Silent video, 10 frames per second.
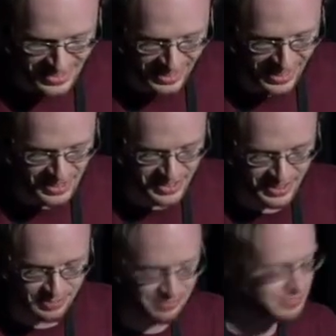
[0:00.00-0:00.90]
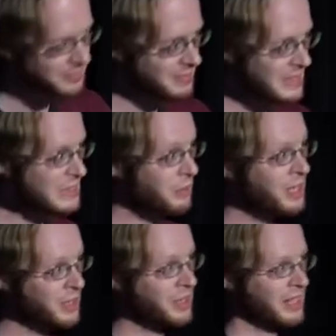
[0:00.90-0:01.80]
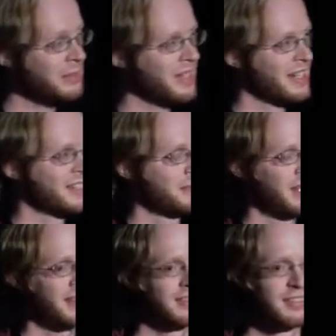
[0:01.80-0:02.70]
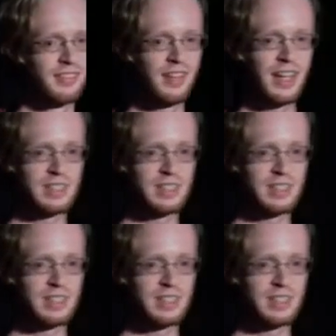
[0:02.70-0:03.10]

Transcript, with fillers: And actually, quite literally, because the main uh,